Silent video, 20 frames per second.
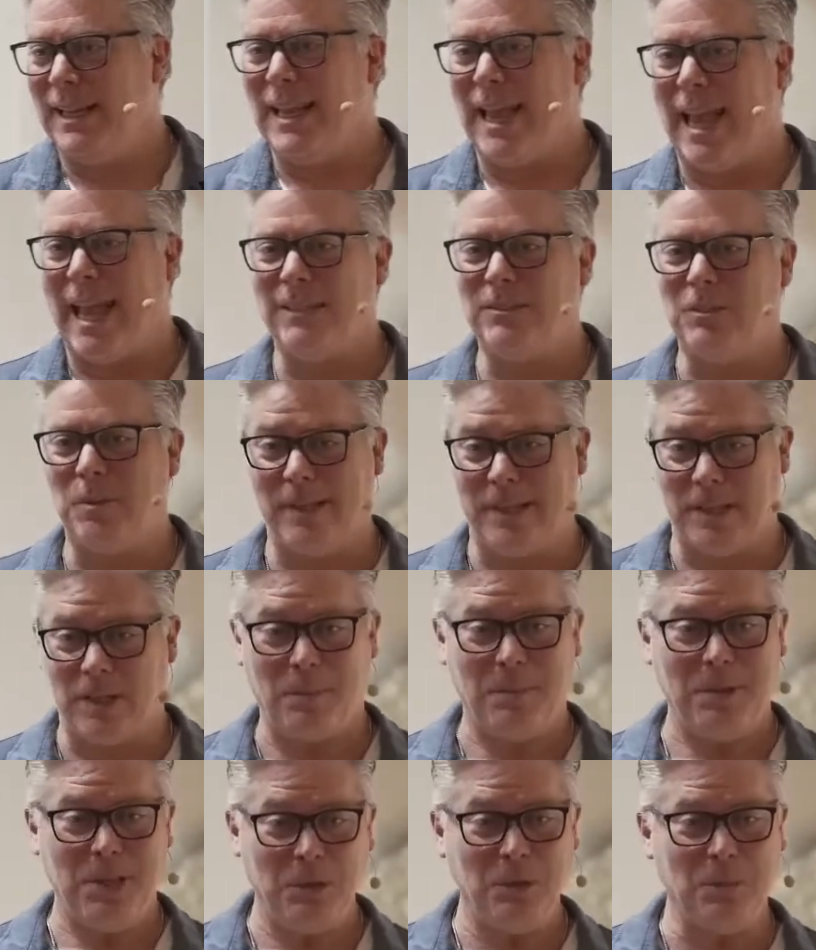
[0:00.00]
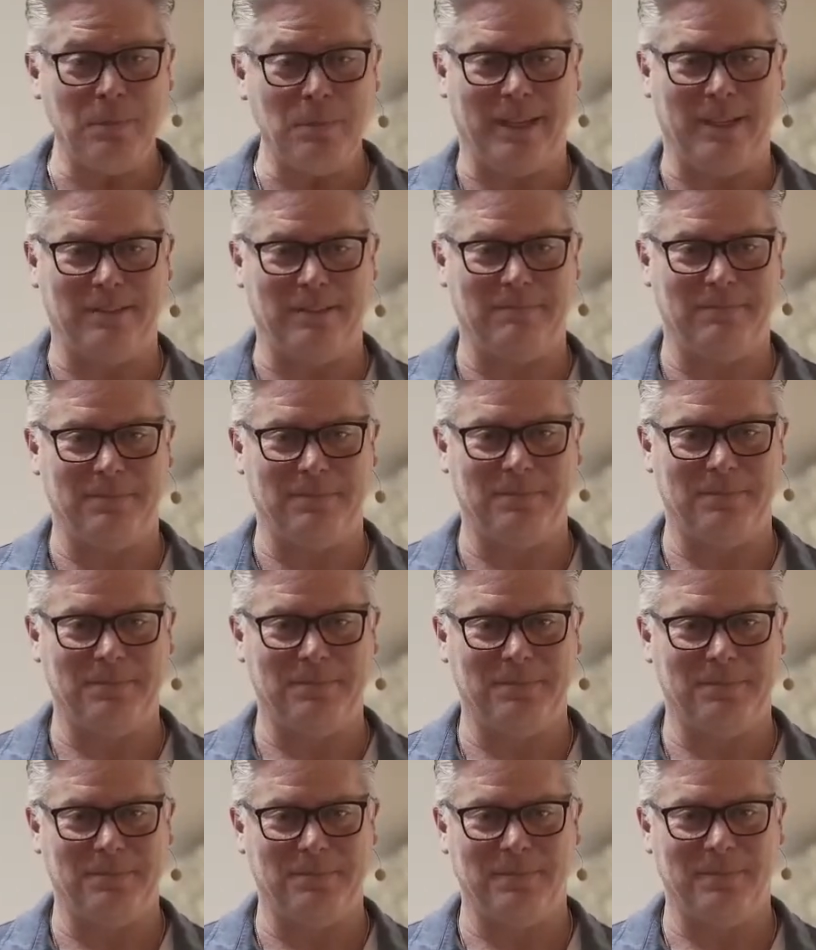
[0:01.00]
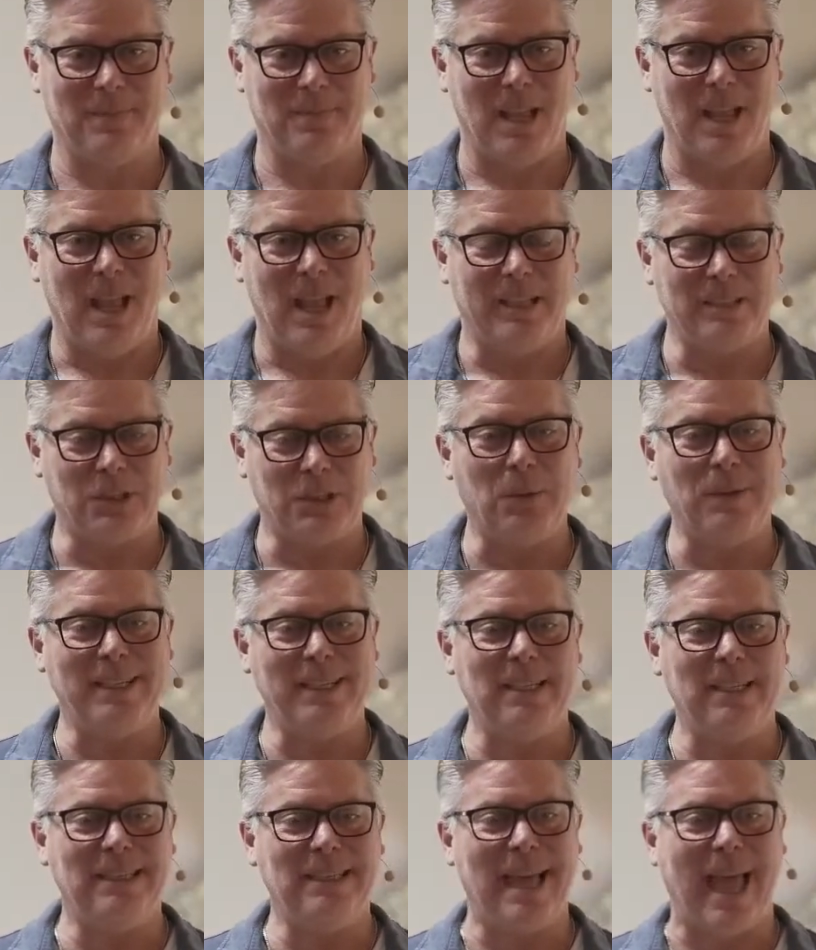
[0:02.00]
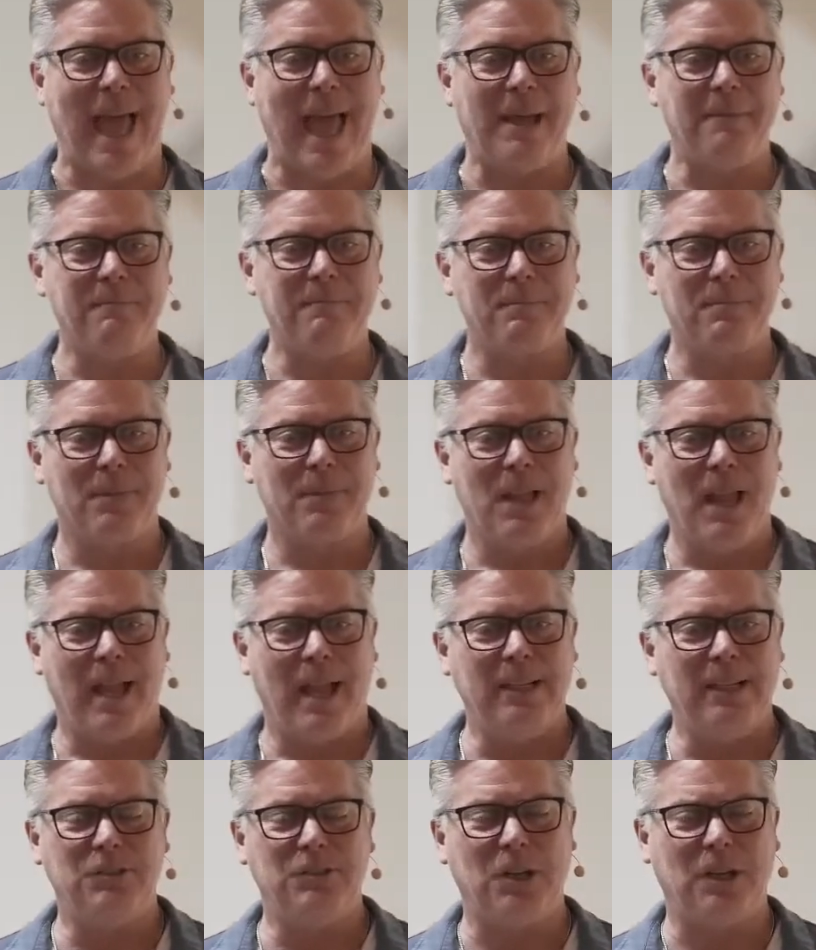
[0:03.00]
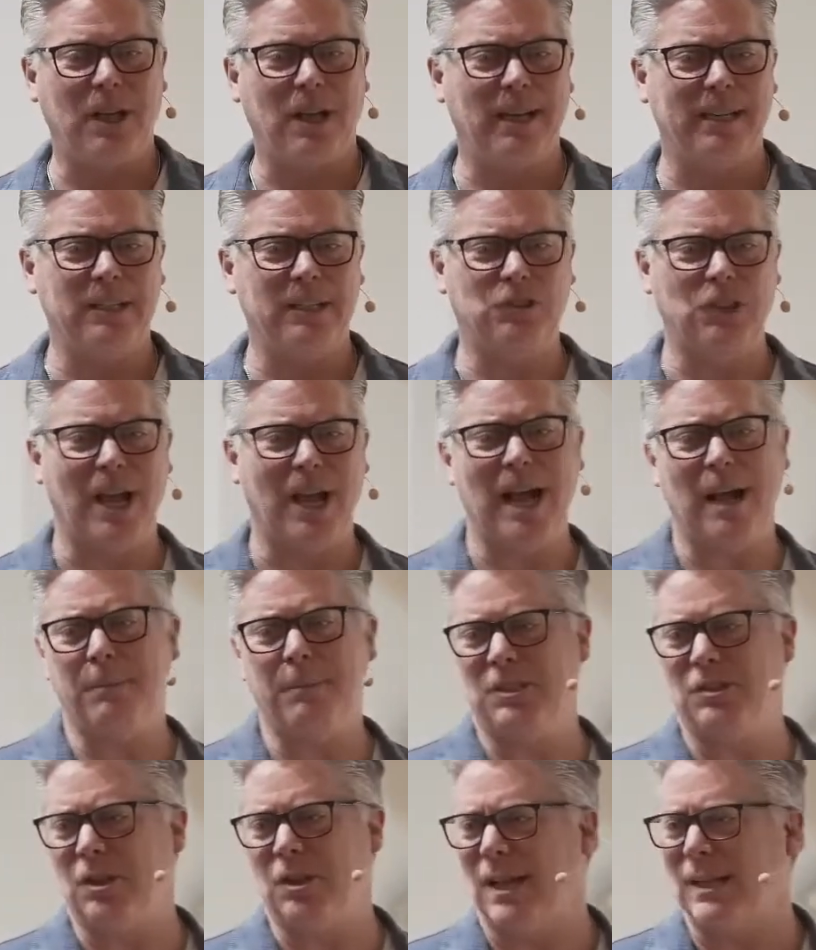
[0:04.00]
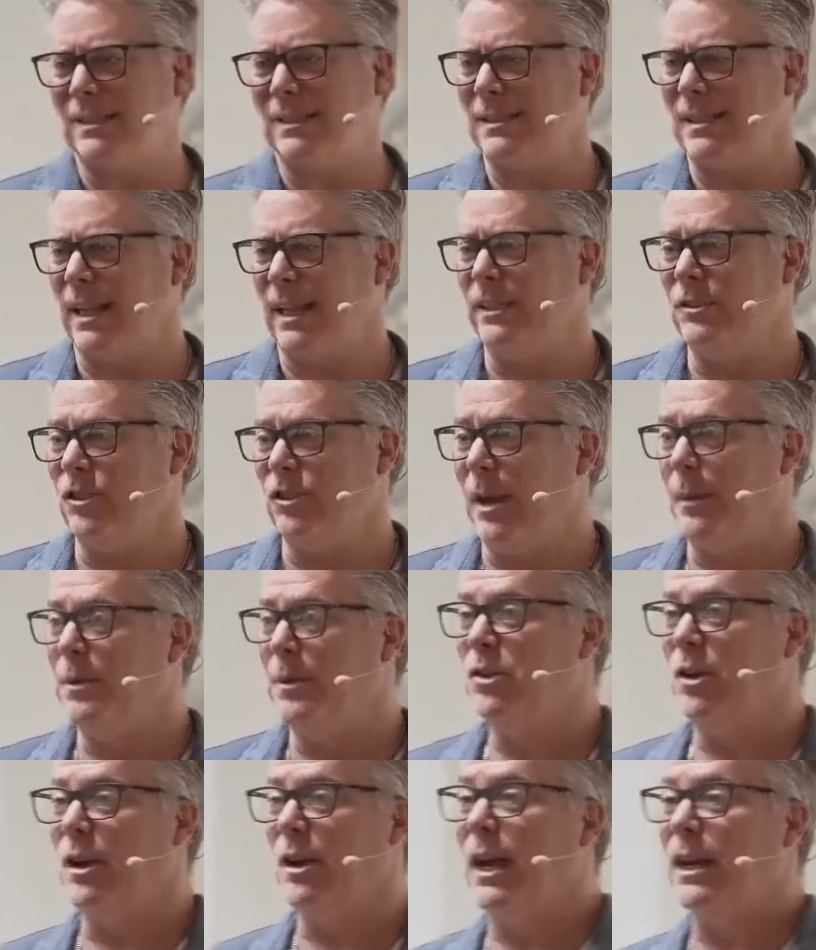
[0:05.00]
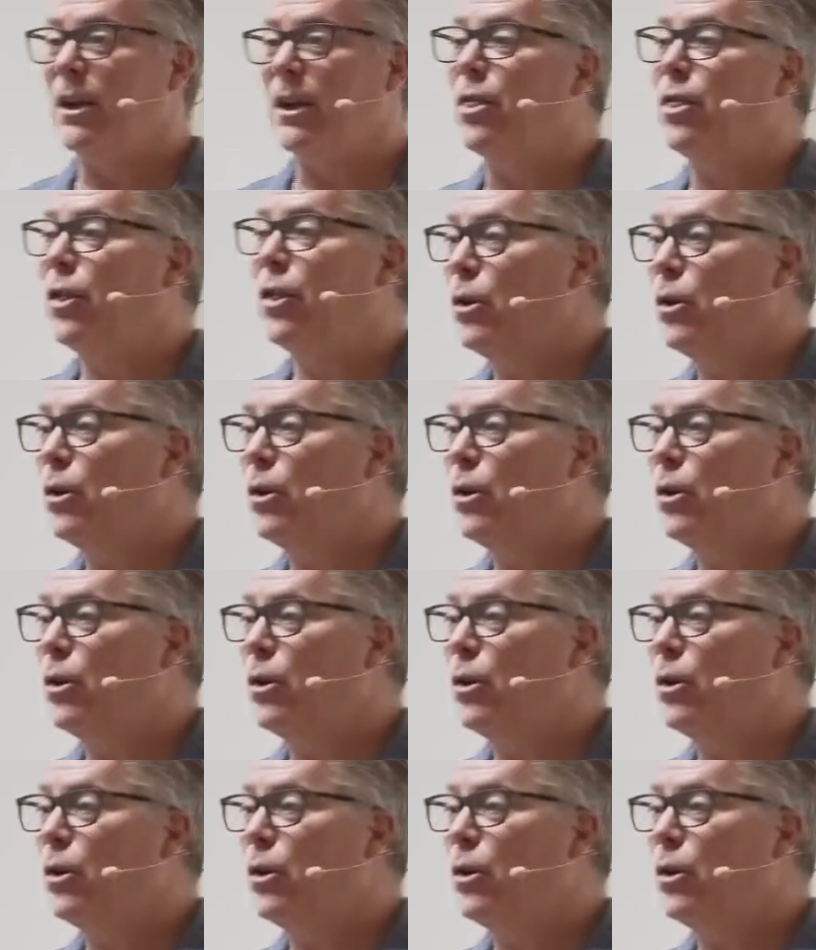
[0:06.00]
he had to become human. And so he did that. And he took on a job. He took on a second job. He took on a